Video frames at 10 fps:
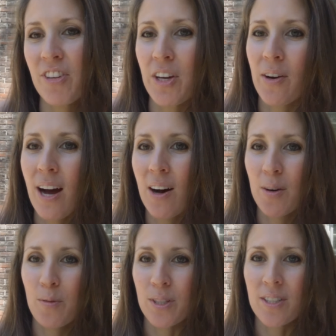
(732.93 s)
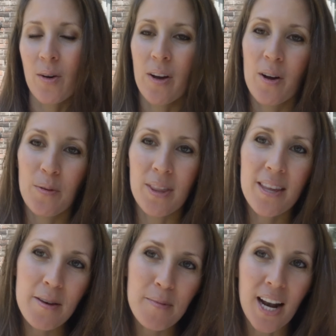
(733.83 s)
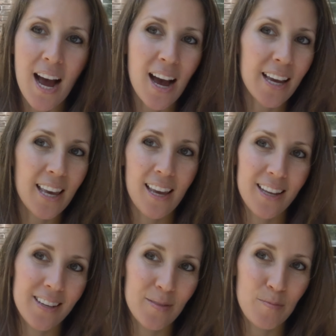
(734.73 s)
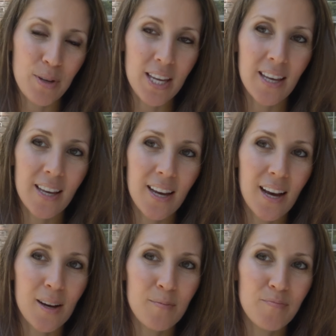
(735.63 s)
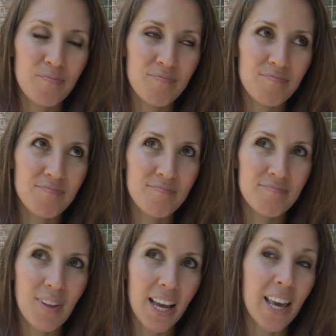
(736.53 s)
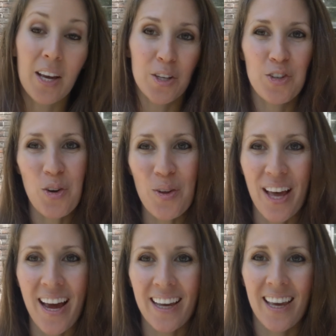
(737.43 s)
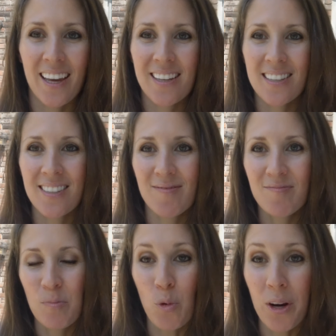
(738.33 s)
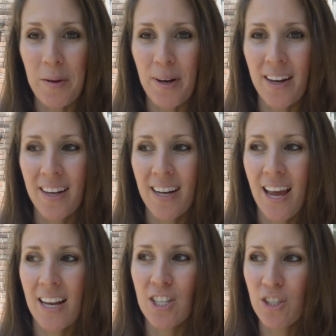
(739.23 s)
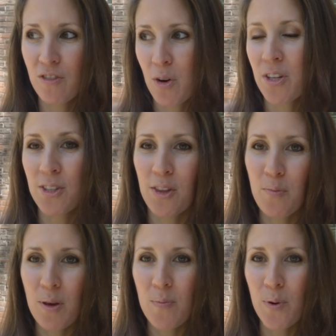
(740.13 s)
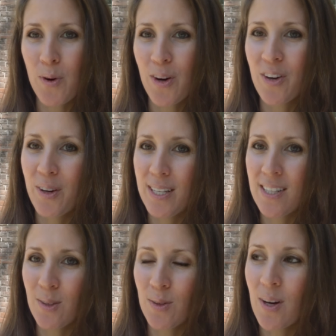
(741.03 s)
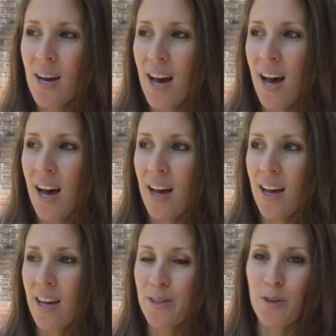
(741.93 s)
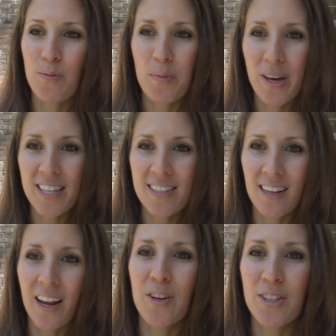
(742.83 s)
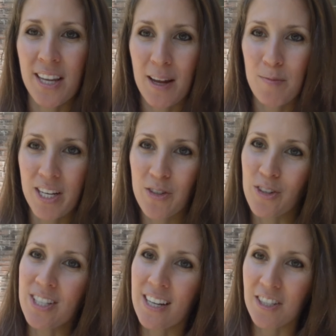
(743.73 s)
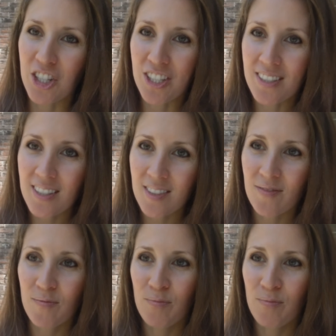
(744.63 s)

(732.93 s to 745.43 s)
figure out what's going on with them, and I can't be, I can't control that. I can't worry about it, and just focus on the people who are going to assume the best and understand my true intentions.